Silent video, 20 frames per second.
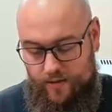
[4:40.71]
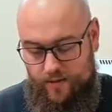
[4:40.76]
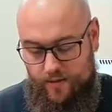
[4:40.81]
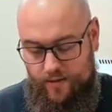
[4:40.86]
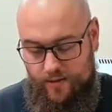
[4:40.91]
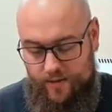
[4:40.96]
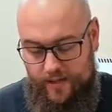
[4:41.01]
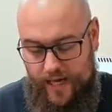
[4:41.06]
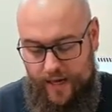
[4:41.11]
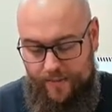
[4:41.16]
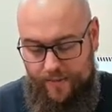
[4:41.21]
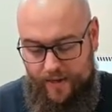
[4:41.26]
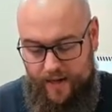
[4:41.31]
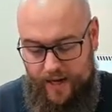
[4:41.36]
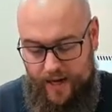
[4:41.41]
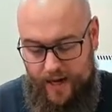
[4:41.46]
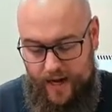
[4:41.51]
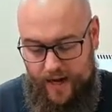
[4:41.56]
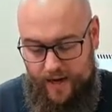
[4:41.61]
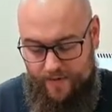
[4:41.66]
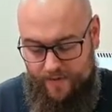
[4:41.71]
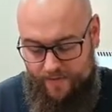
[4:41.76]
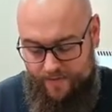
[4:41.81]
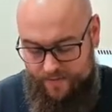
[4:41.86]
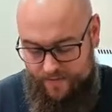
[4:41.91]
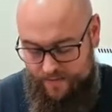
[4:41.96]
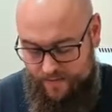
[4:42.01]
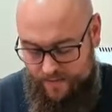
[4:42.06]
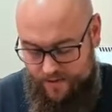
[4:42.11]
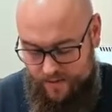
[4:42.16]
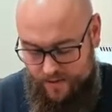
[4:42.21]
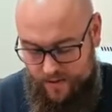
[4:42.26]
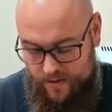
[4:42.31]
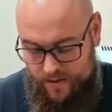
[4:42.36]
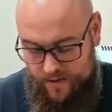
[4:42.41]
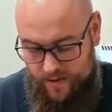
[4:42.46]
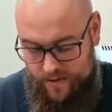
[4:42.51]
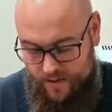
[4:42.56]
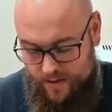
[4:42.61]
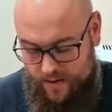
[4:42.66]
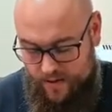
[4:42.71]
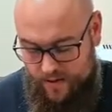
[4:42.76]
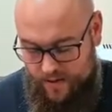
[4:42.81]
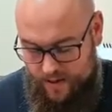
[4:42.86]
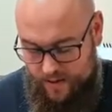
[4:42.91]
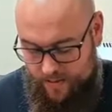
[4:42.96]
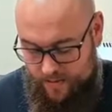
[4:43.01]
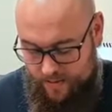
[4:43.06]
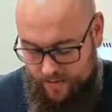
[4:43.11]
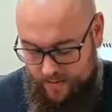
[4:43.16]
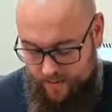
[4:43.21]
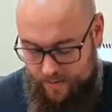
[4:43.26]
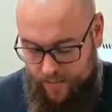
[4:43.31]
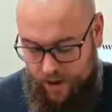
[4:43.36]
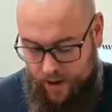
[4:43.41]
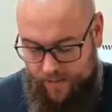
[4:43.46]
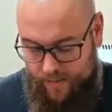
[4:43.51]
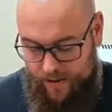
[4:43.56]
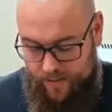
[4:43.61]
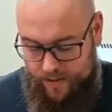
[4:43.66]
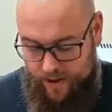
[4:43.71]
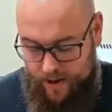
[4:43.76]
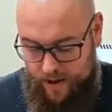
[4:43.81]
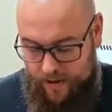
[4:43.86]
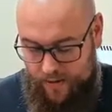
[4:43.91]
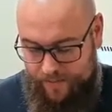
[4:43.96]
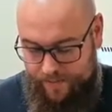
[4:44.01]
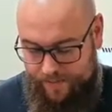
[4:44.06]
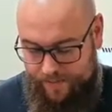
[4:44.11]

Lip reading: snap it in half, bottom of the bowl.